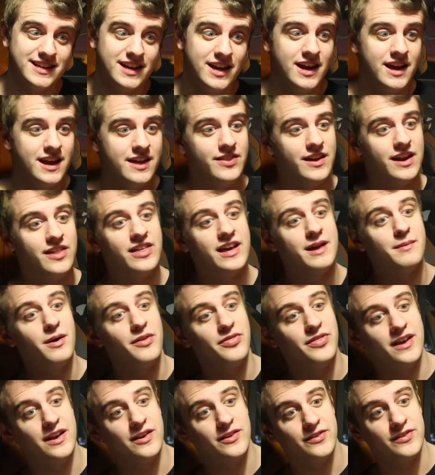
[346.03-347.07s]
and then I think
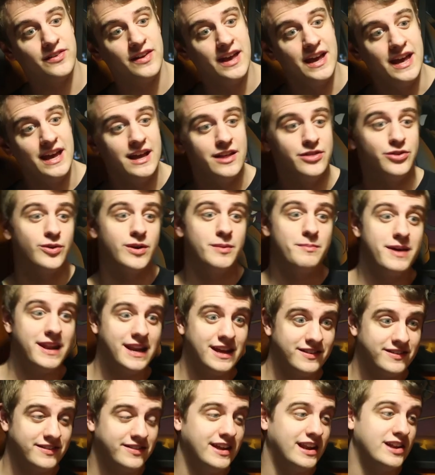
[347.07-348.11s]
about things in three
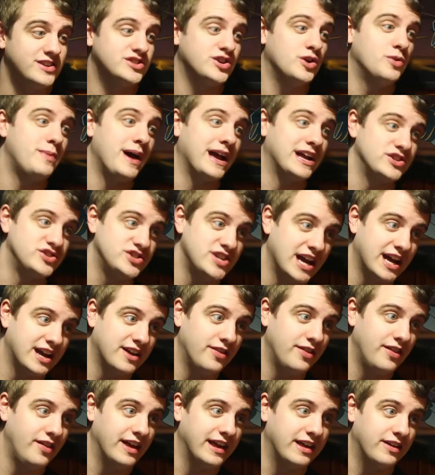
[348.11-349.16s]
minutes that I should go back and check
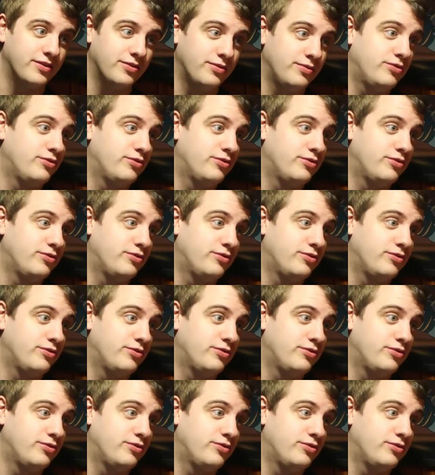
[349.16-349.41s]
and like